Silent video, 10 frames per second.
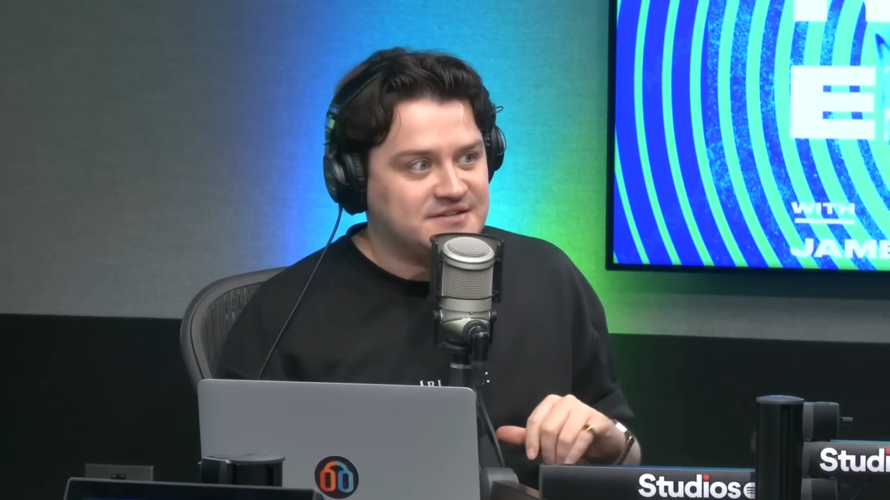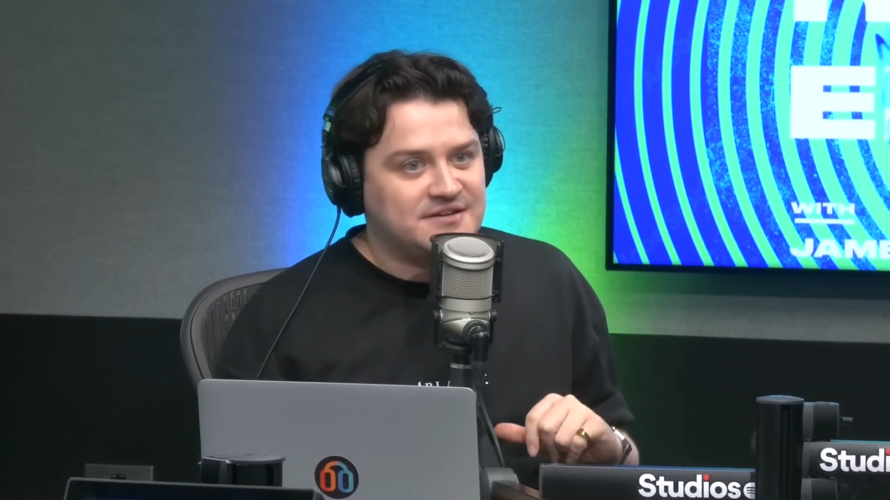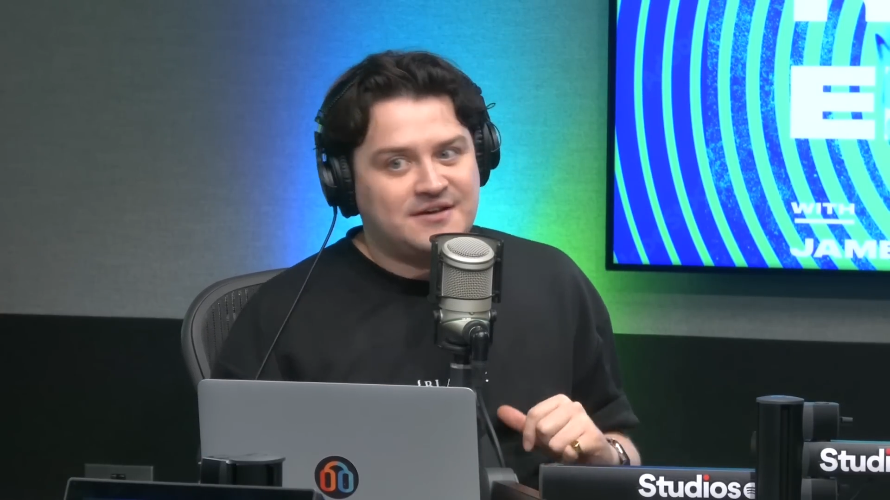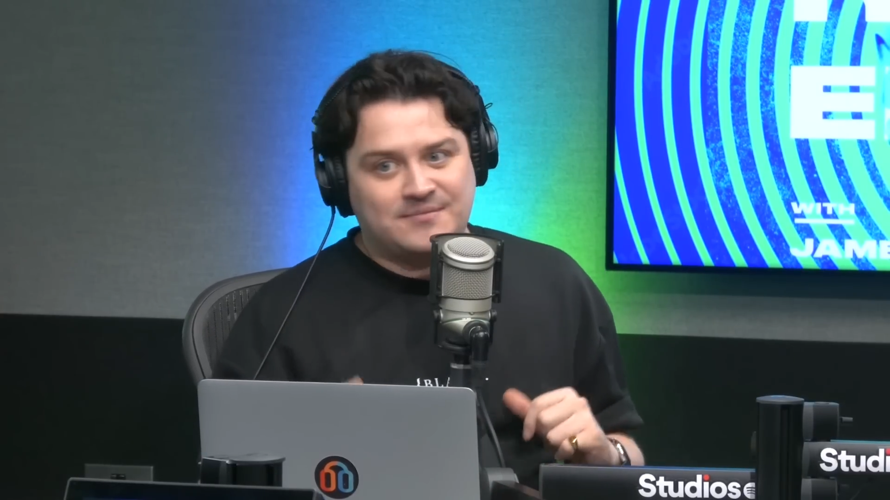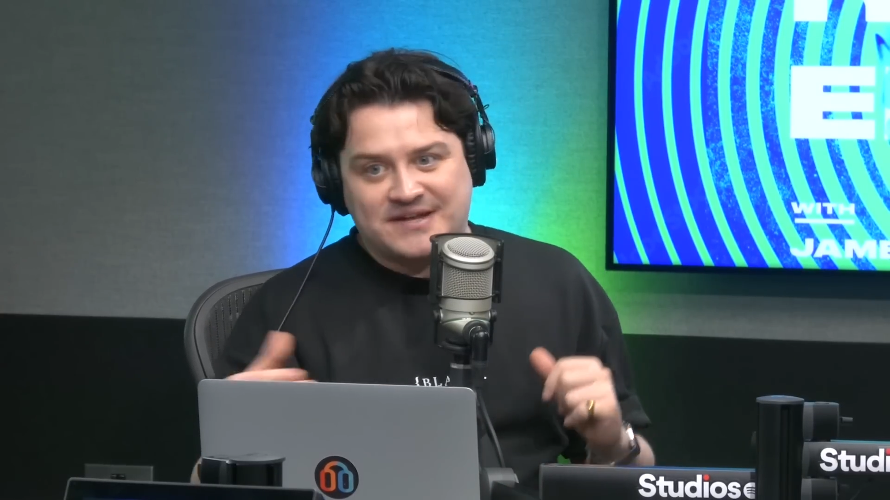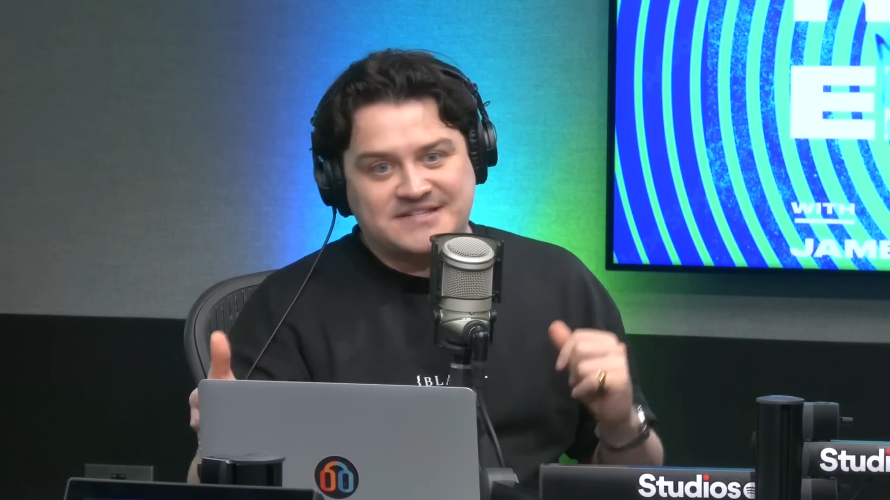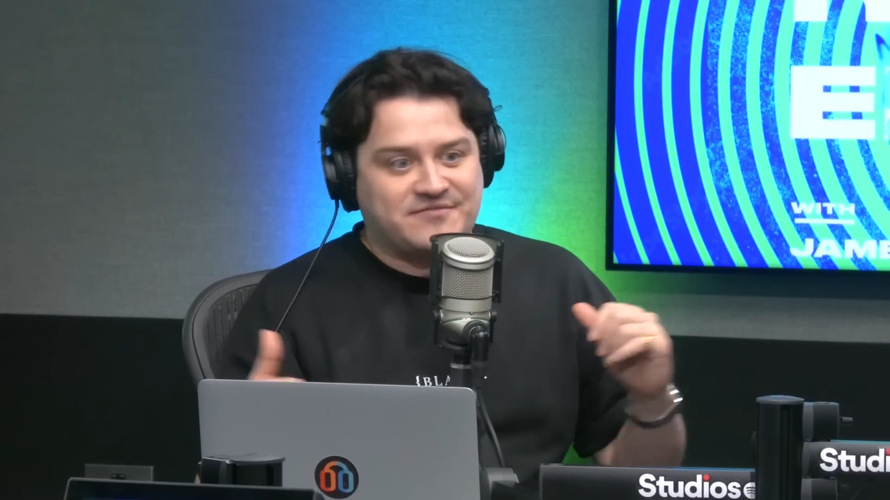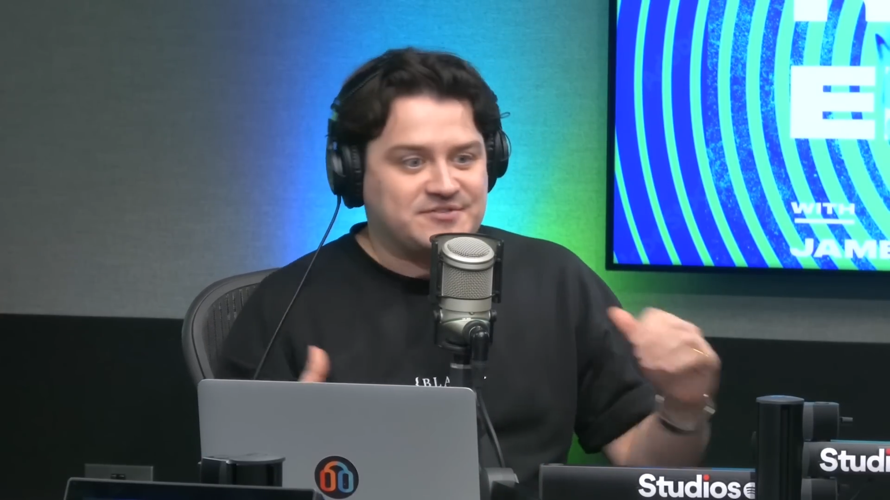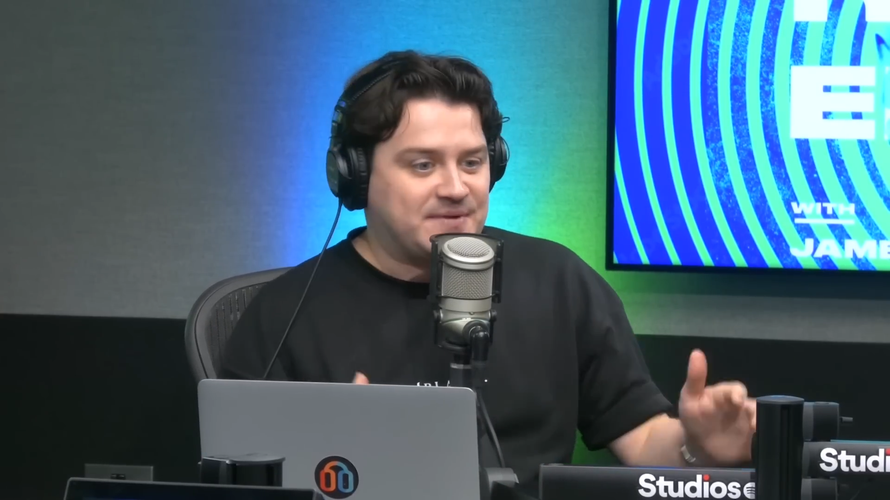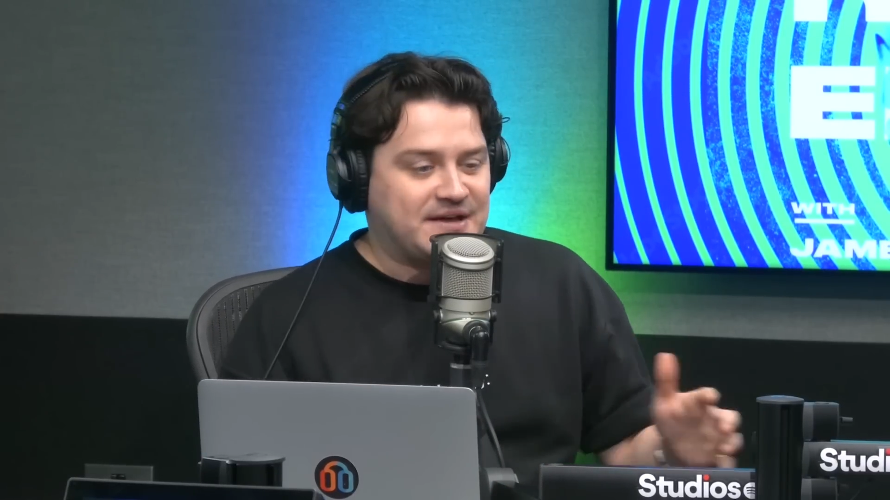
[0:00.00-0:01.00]
and players
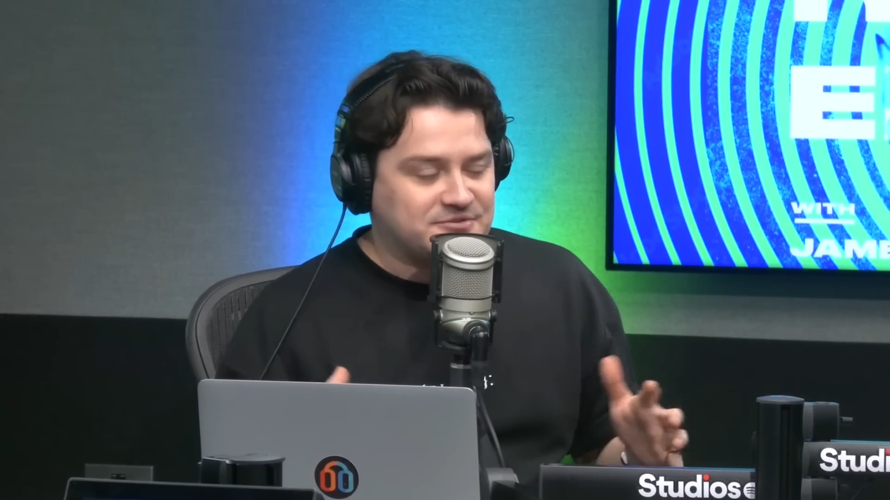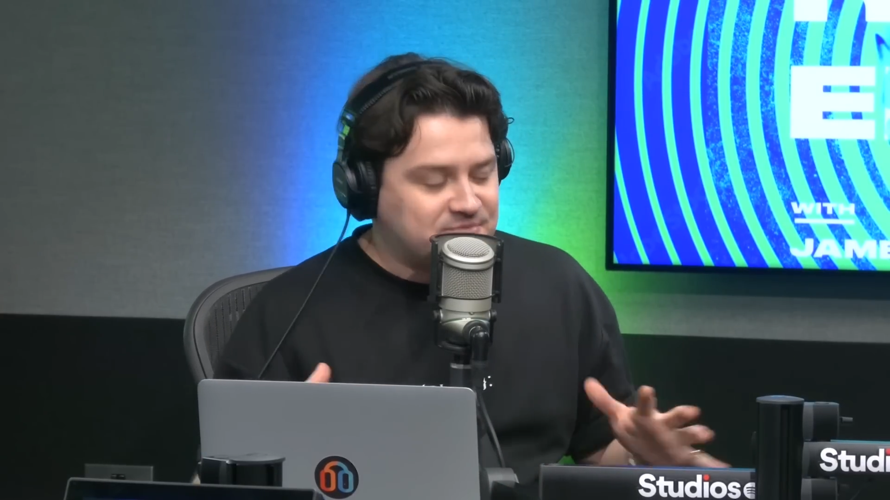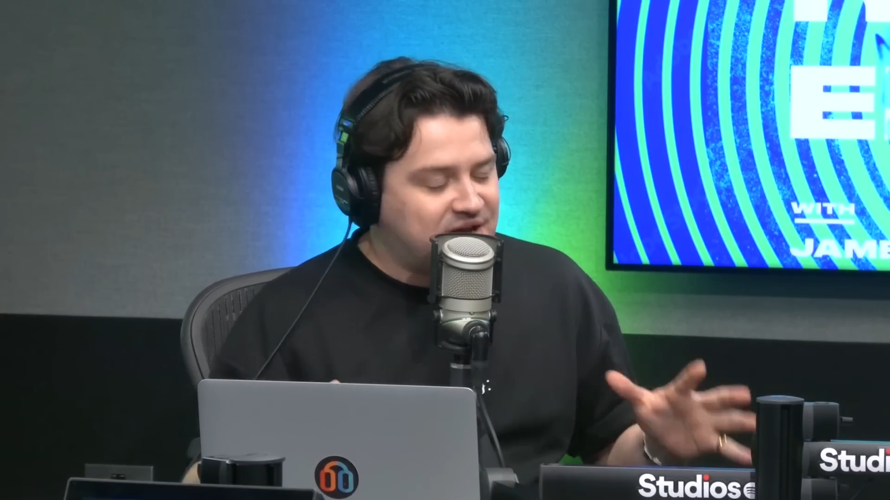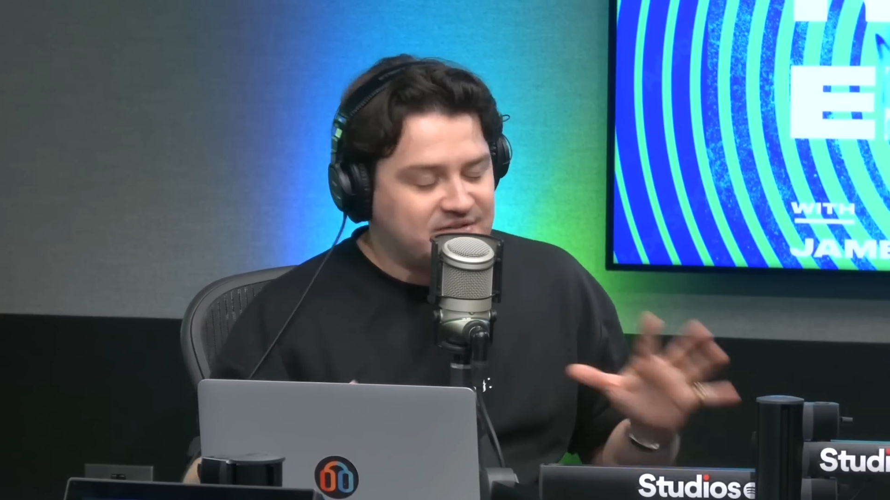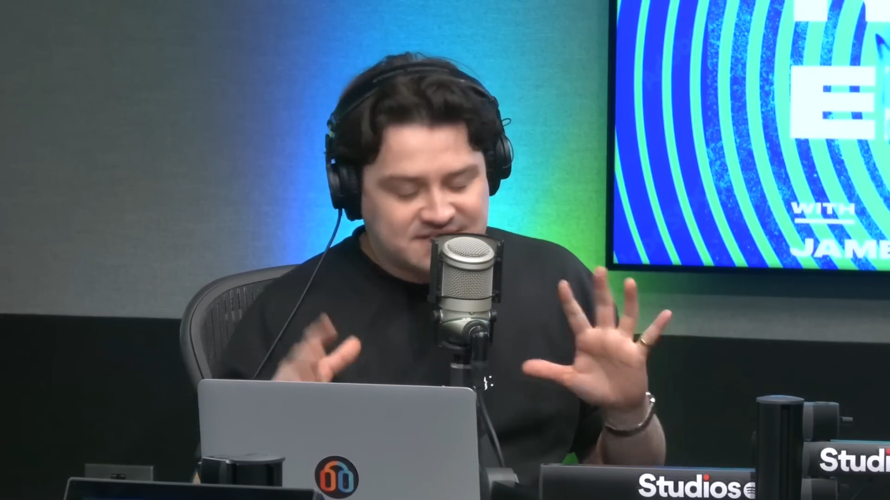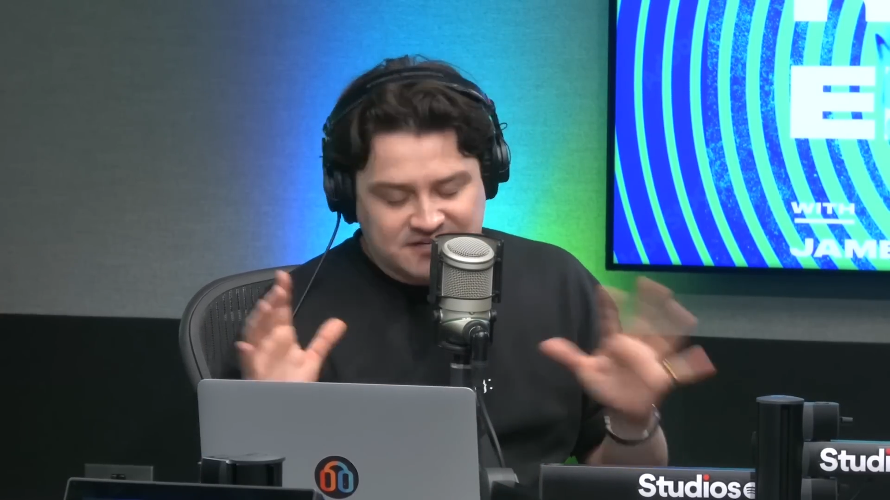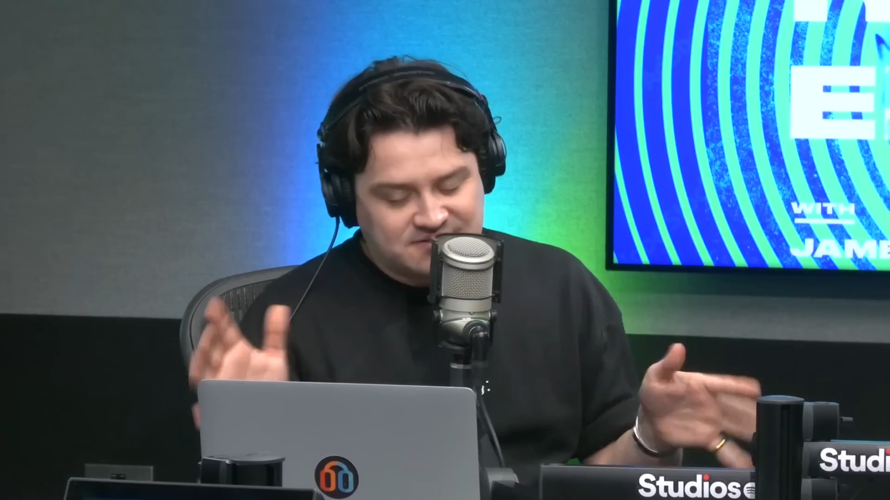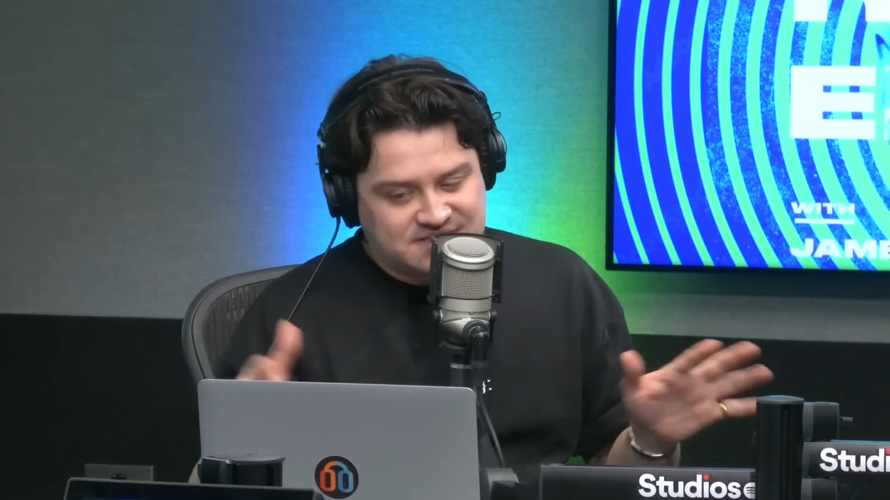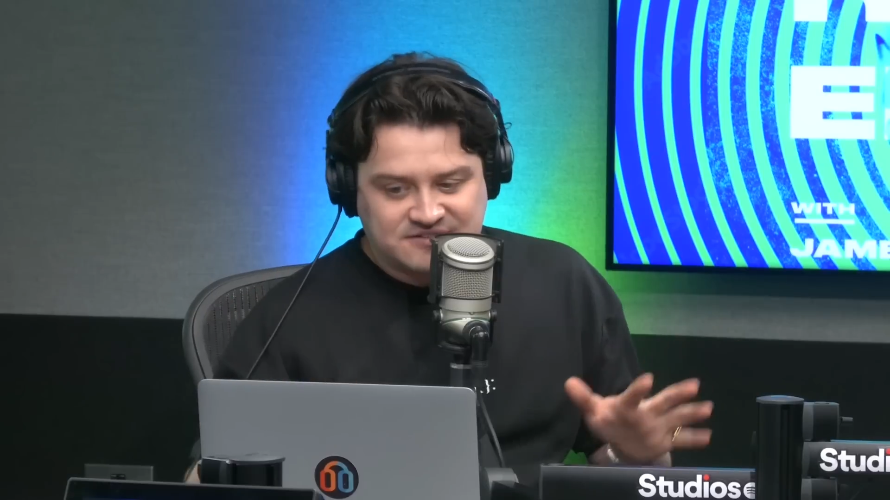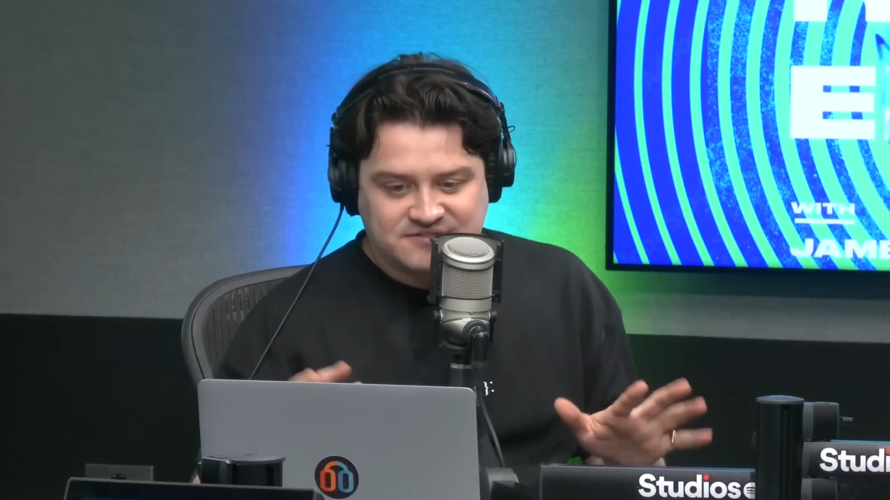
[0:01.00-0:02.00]
having to play elsewhere,
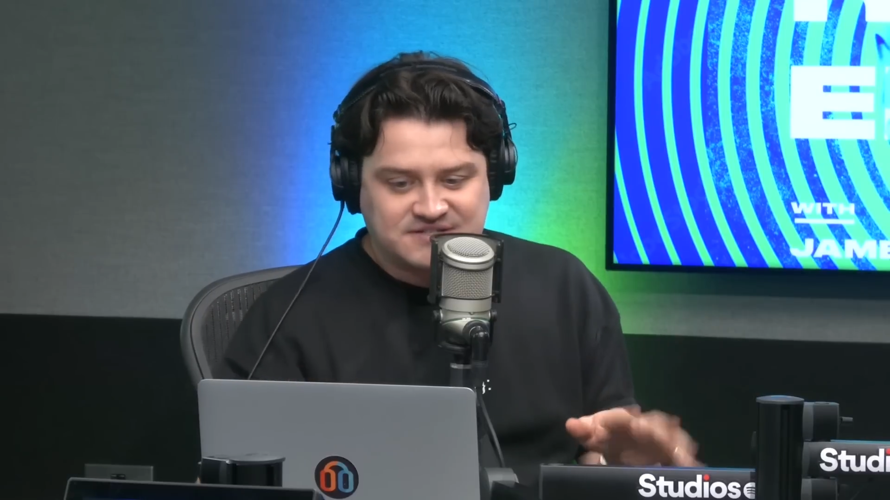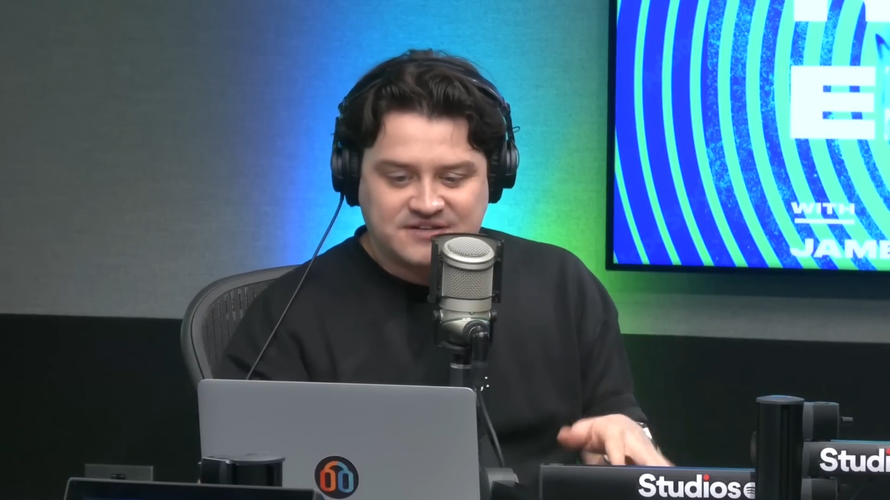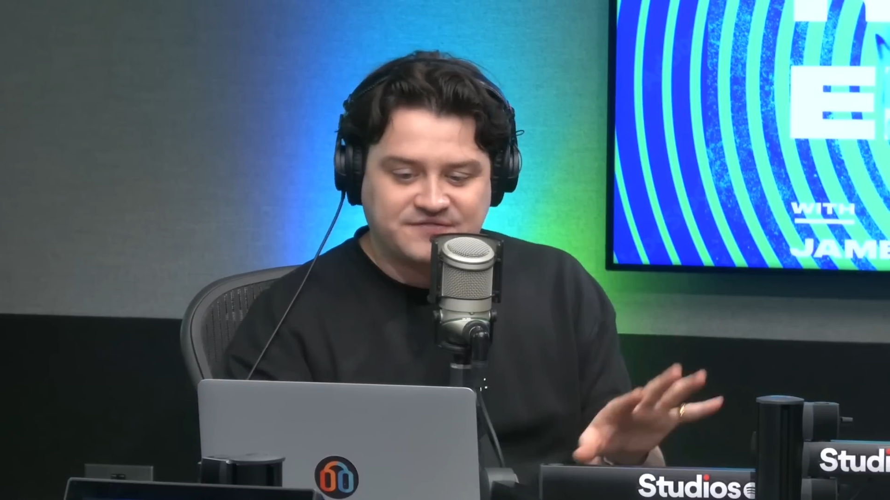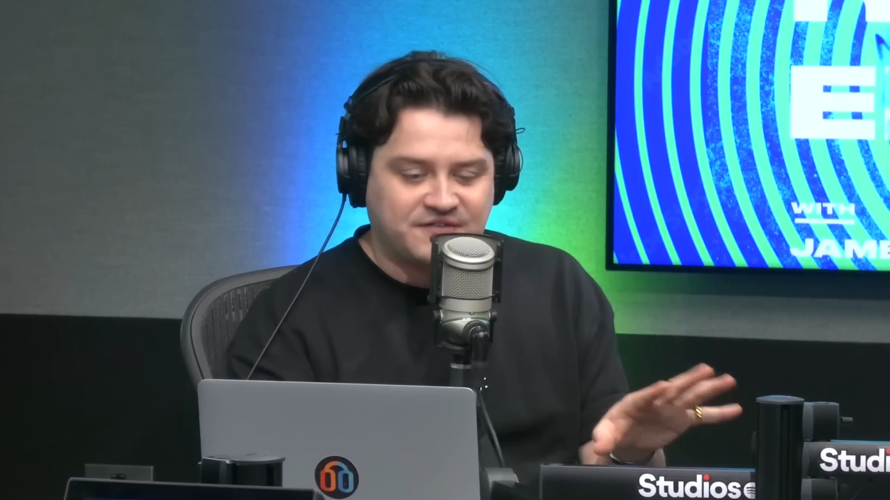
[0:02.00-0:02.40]
etc., etc., etc.